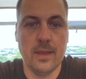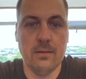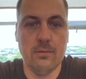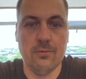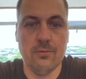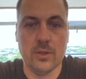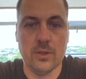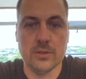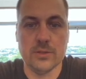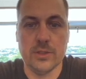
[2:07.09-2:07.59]

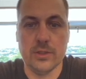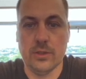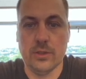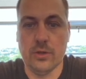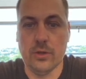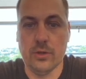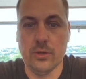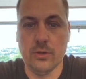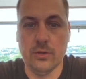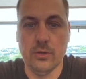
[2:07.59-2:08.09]
first thing you're
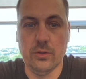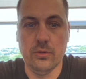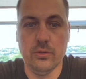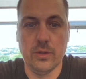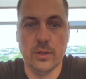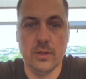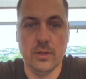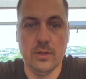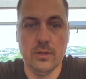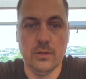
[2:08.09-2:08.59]
going to do
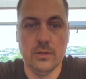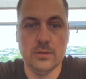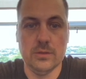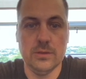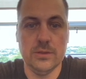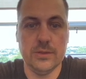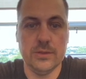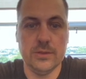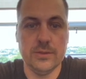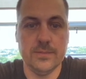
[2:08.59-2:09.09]

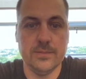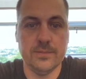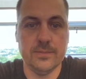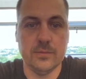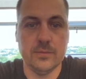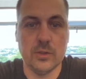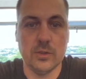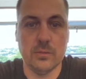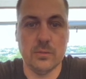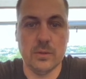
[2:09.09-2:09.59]
is,
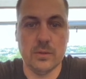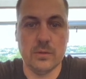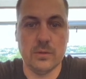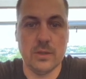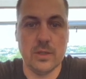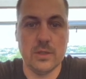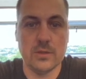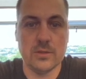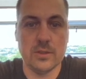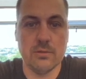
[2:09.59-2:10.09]
in
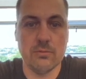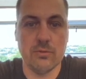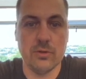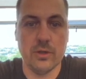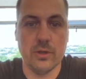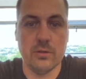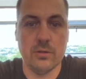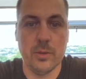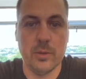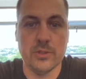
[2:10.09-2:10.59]
case I
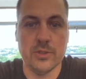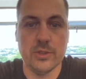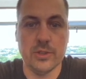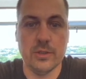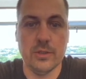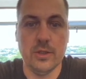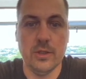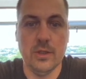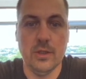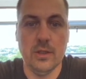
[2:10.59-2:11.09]
forget to mention
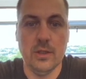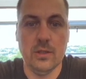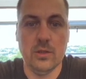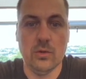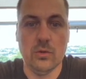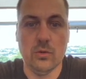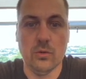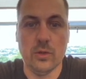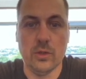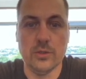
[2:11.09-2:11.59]
it,
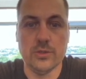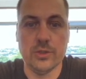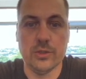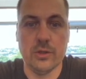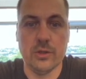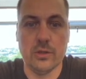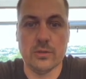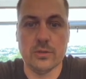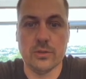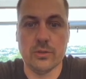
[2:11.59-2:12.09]
your
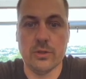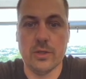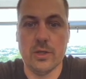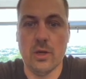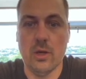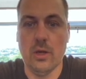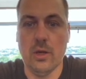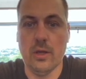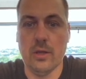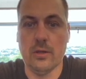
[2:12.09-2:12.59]
introductory
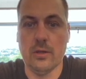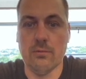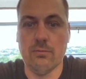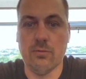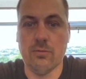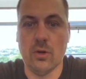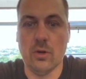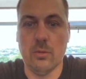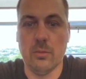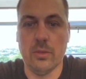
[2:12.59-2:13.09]
guide
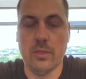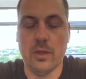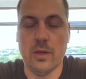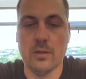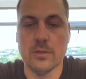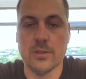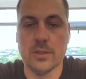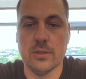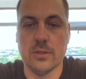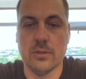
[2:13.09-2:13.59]
from
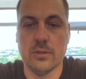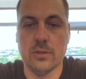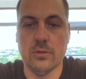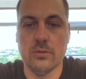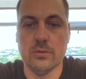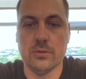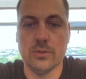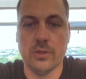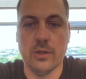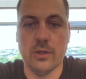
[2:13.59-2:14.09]
1002
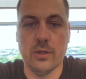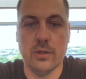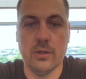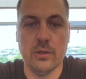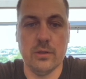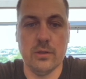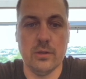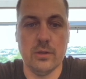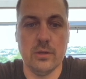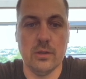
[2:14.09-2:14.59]
is right here.
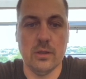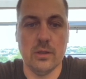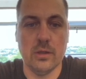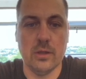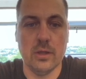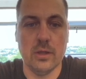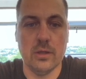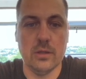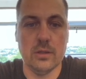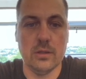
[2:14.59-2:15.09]
You can click
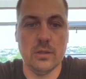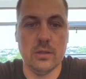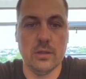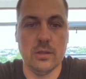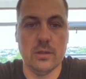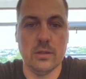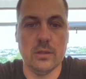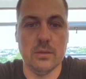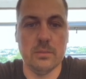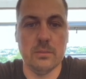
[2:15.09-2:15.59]
on it
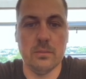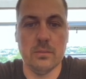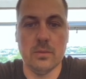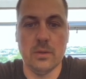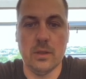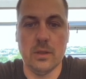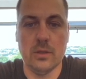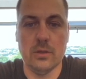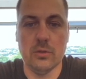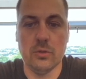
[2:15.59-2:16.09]
and
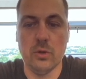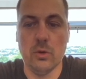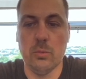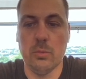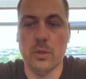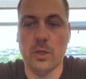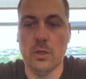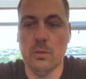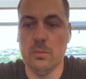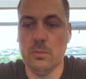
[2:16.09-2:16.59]
it'll
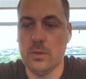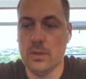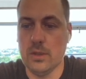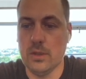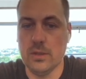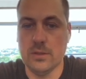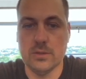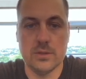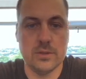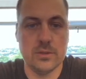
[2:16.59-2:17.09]
open up in
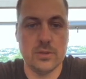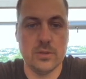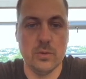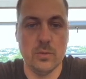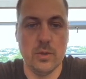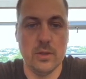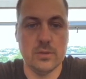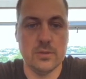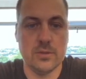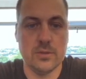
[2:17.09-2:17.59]
case you
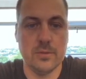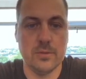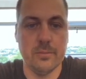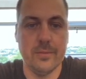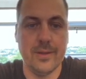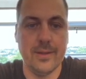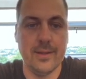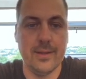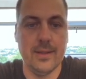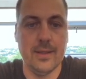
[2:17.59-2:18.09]
want some
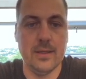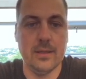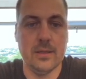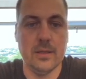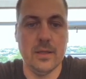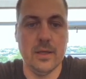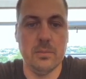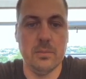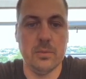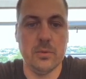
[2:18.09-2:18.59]

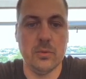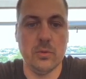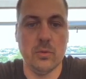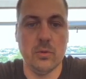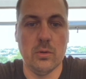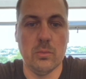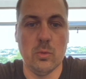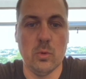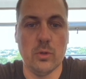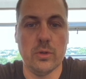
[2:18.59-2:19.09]
in-depth
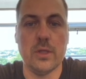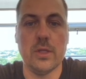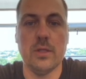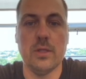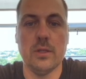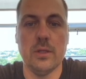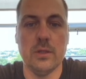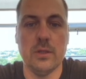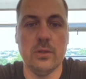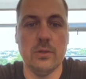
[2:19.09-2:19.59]
or more
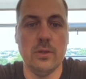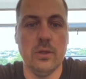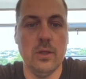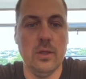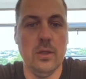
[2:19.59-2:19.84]
detail